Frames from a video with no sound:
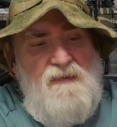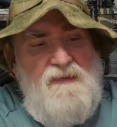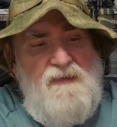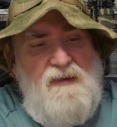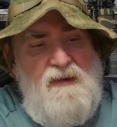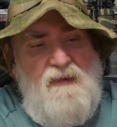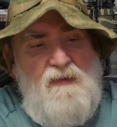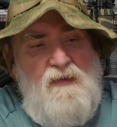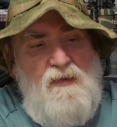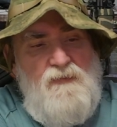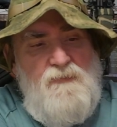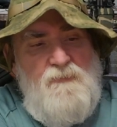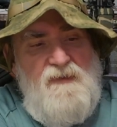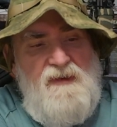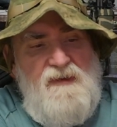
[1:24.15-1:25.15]
not
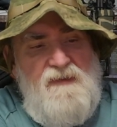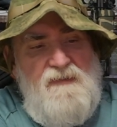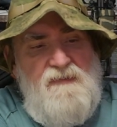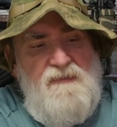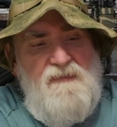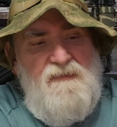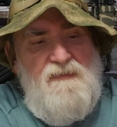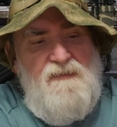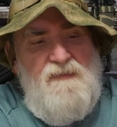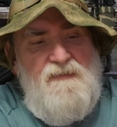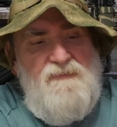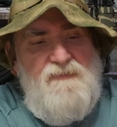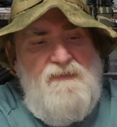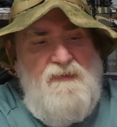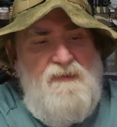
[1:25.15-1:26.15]
all the way,
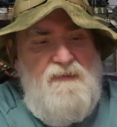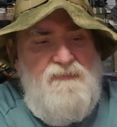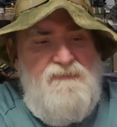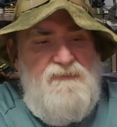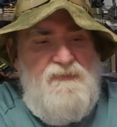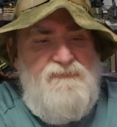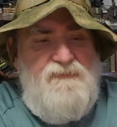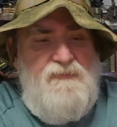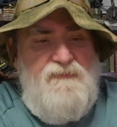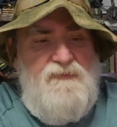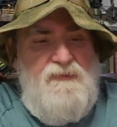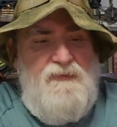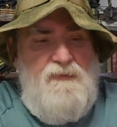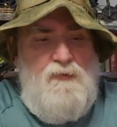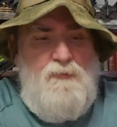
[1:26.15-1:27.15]
just
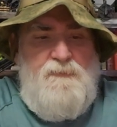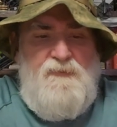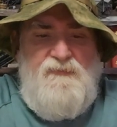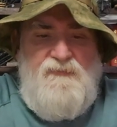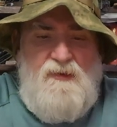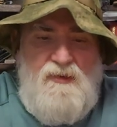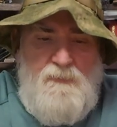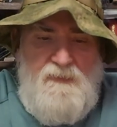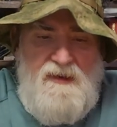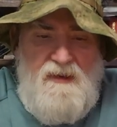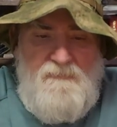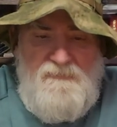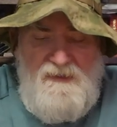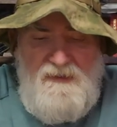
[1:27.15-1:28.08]
until it opens all the way up.